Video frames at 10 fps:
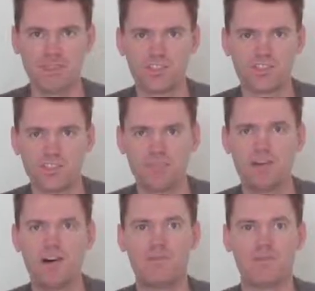step
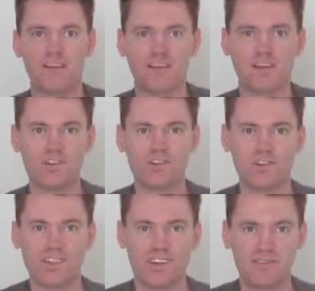up and go to
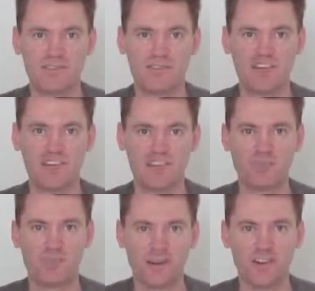that office and
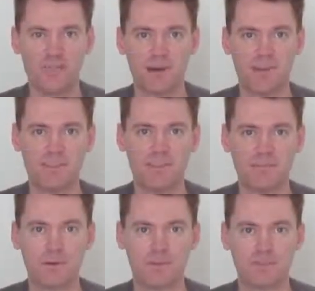complain about it in
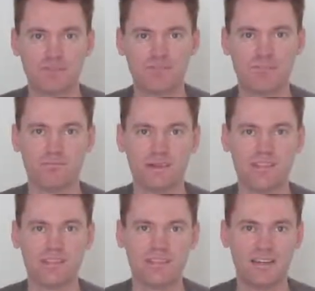person?
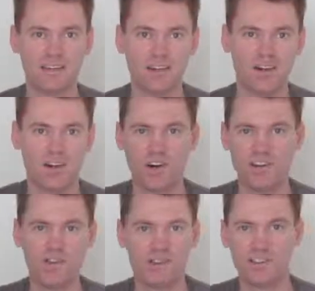Bring
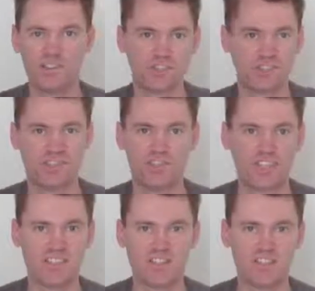all of these
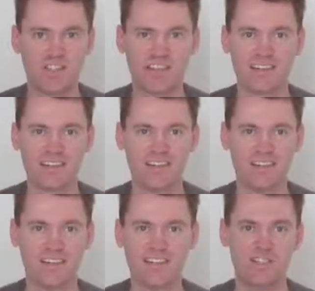channels together
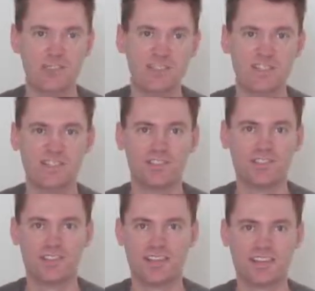in that region
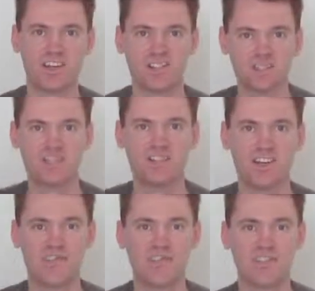and go to the
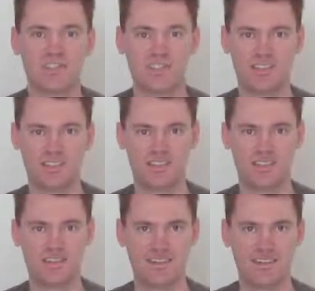office
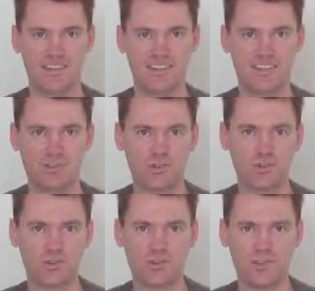and tell
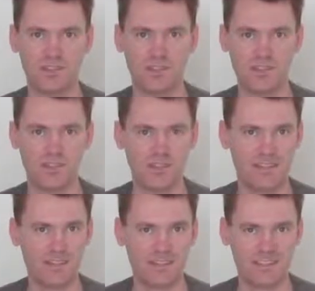Google
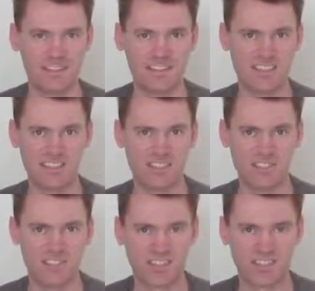that this
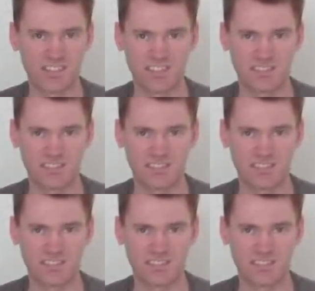is not